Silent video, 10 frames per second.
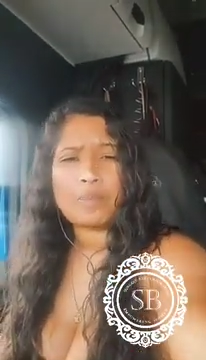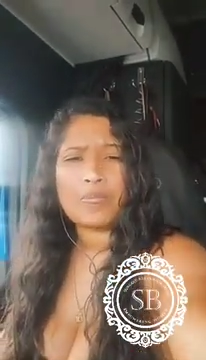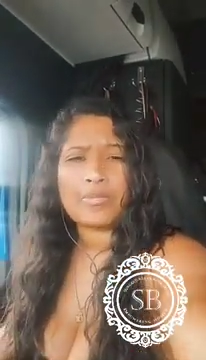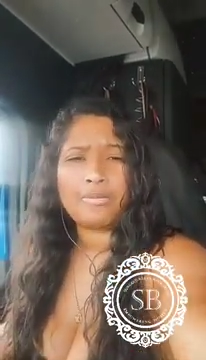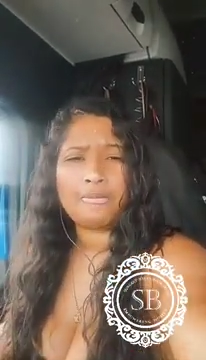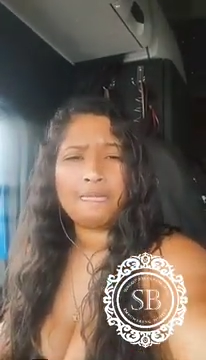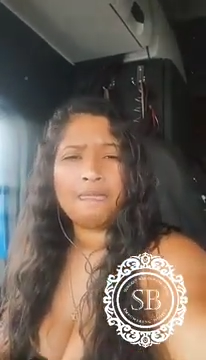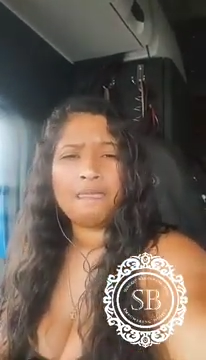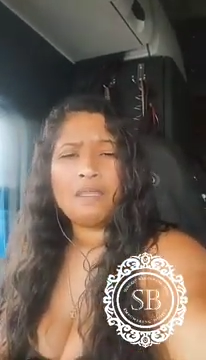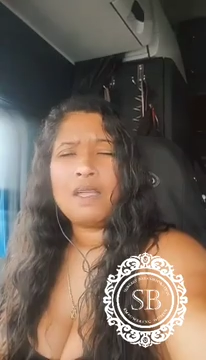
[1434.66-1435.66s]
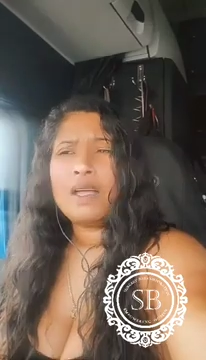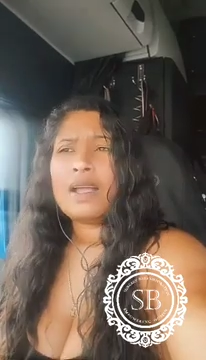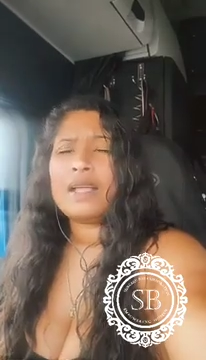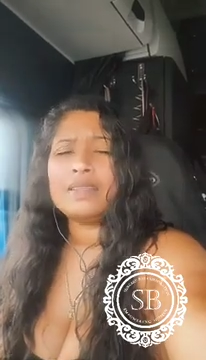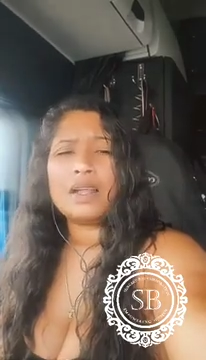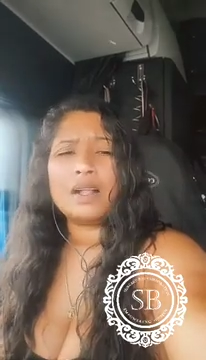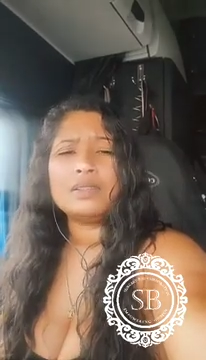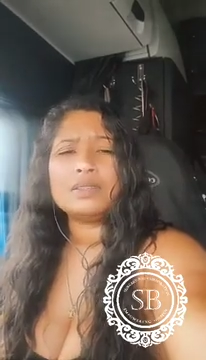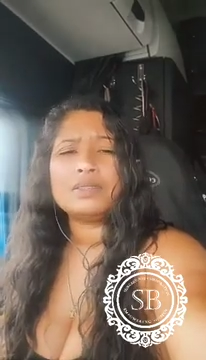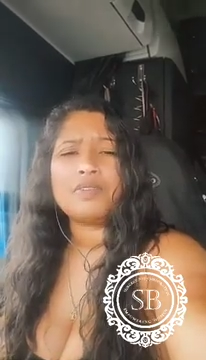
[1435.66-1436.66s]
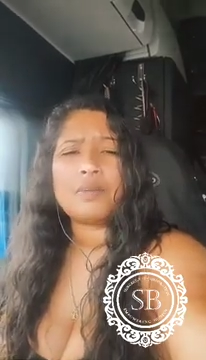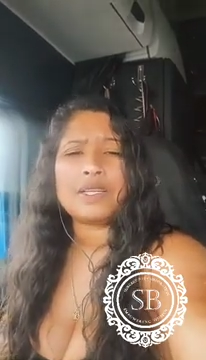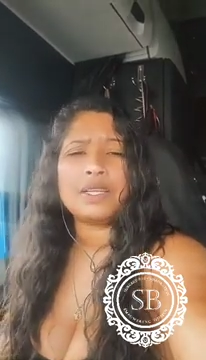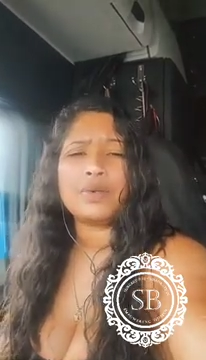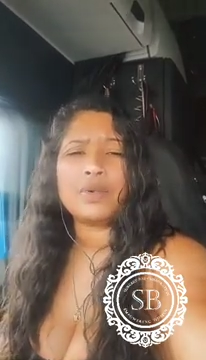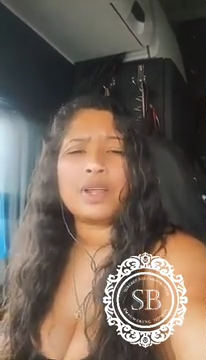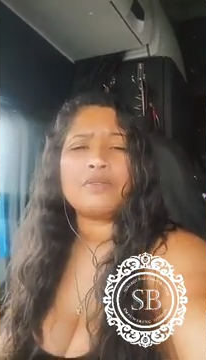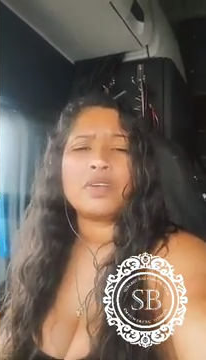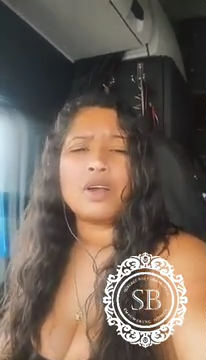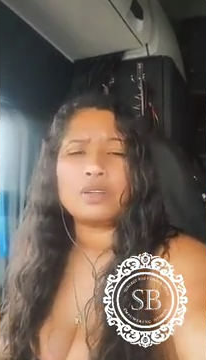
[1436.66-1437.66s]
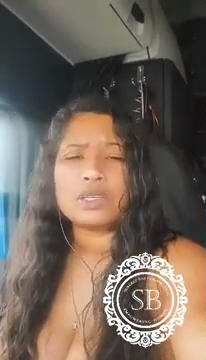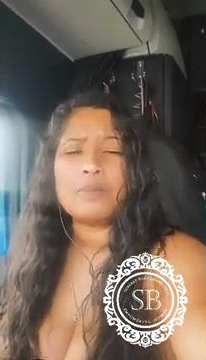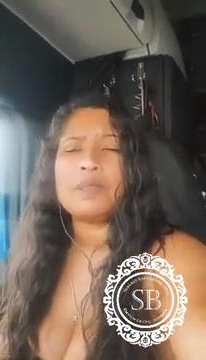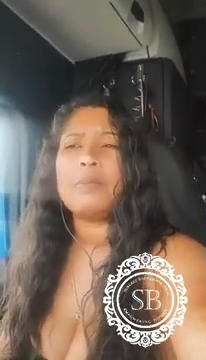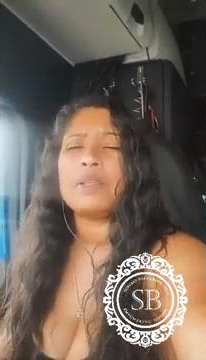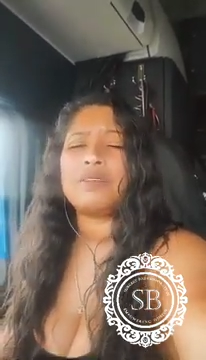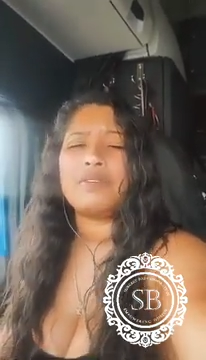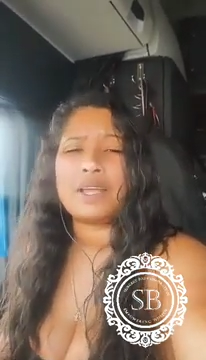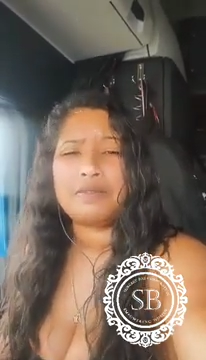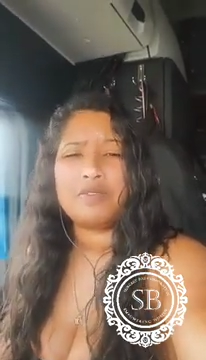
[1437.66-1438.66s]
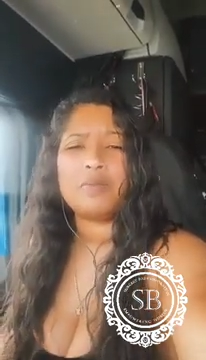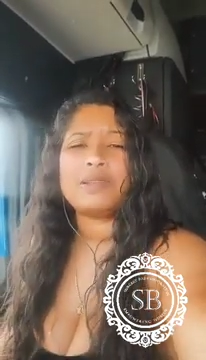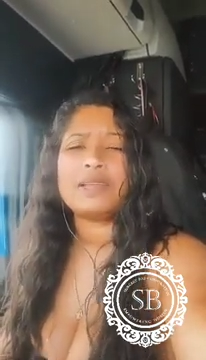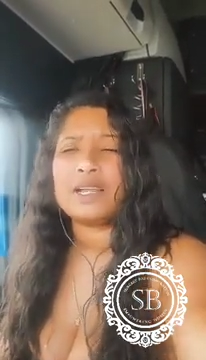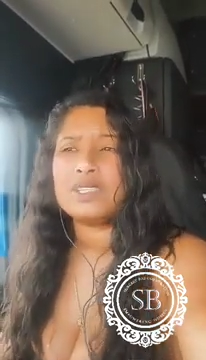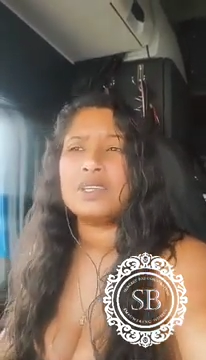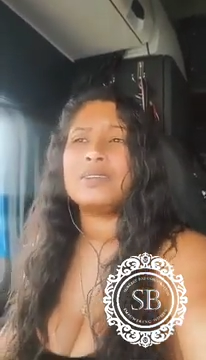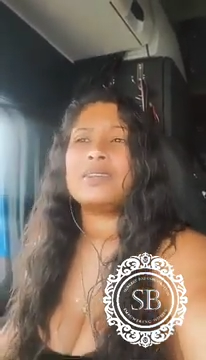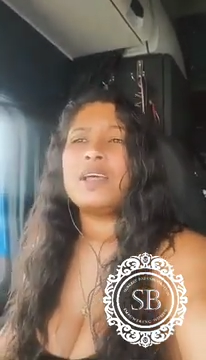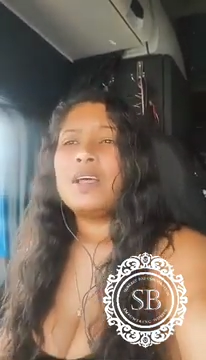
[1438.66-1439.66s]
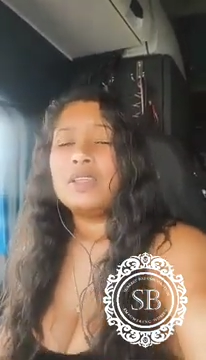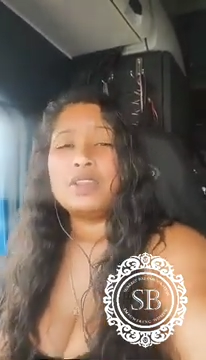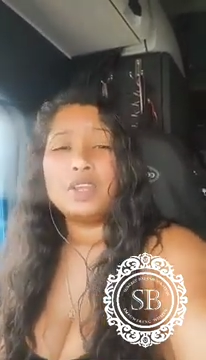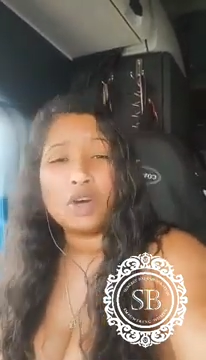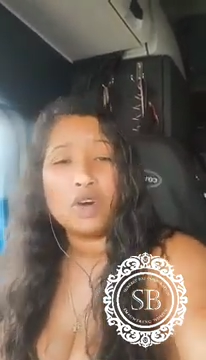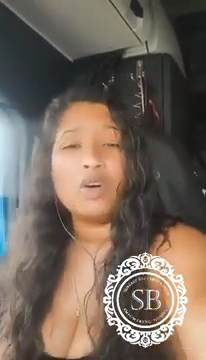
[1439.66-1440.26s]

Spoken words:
Can dolls from another recovery house come to Butterfly for massages? No, ma'am,